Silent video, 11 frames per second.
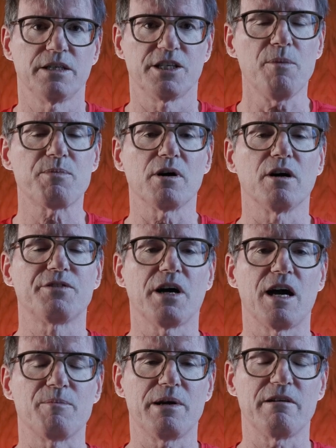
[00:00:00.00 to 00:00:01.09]
The upper of the
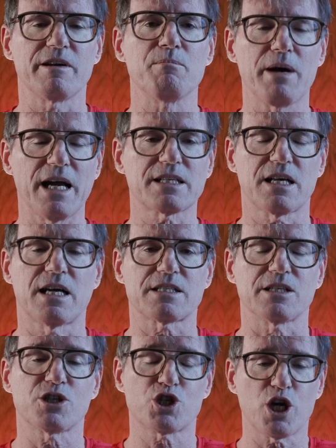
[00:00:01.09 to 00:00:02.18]
Hyperion Max
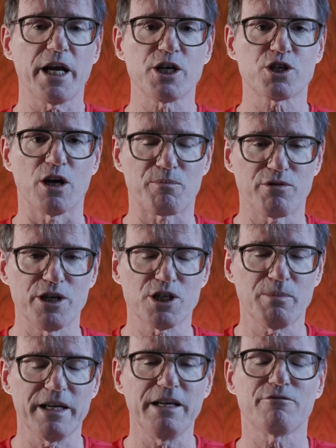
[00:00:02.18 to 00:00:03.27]
hasn't changed
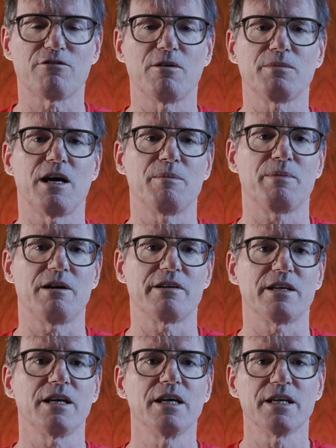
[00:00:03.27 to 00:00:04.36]
appreciably from the
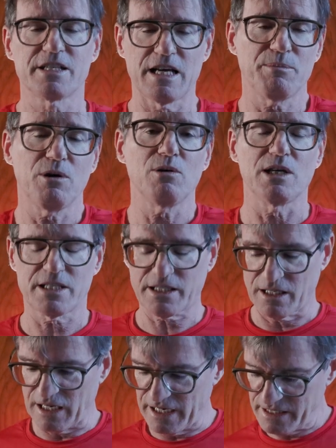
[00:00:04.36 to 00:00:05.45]
Hyperion Tempo. I'll stick
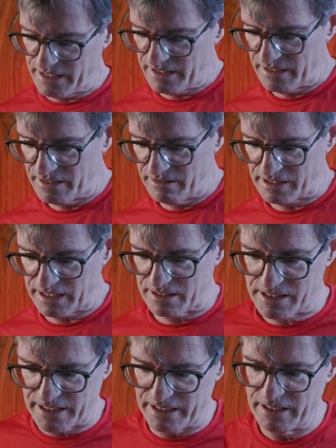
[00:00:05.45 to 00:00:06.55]
the light in and you'll get to
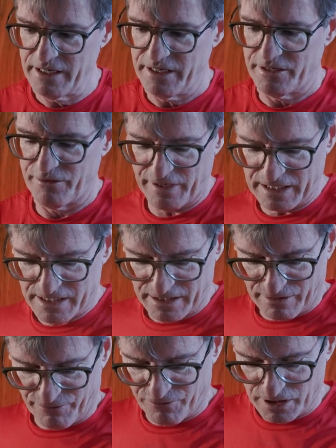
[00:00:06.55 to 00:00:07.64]
see the vents
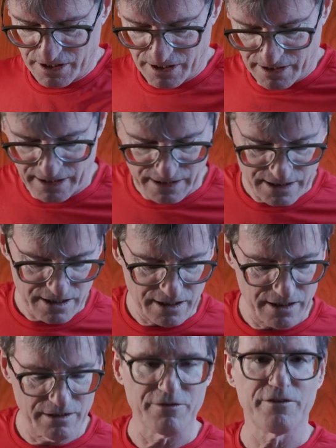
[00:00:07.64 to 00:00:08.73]
at the front. It's
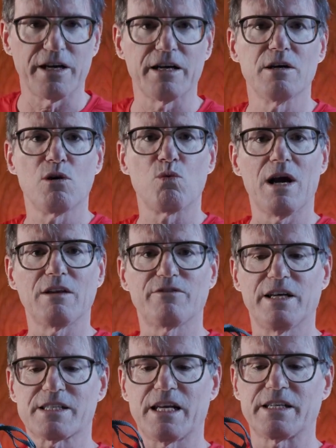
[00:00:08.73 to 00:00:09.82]
kind of well
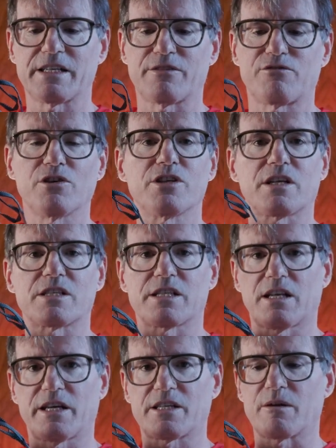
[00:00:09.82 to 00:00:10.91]
ventilated at the front. You can see
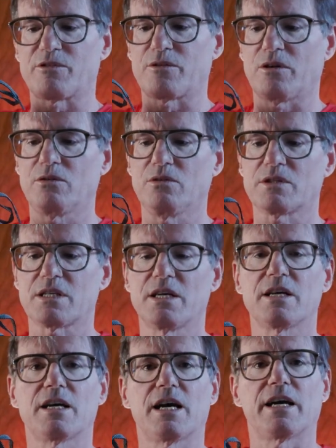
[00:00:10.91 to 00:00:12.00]
the light coming through the holes,
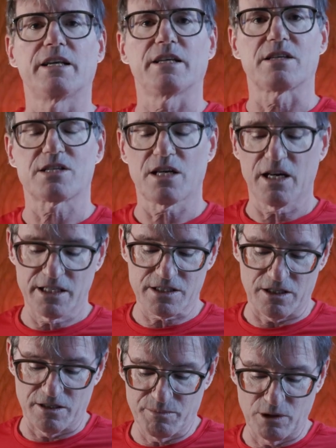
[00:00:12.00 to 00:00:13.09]
and at the sides
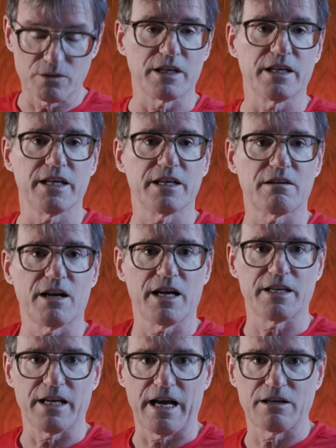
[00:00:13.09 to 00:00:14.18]
on both the inner
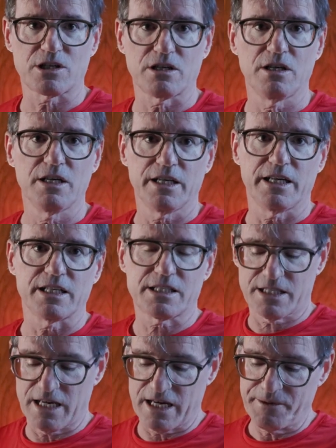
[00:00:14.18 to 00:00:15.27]
and the outer. It's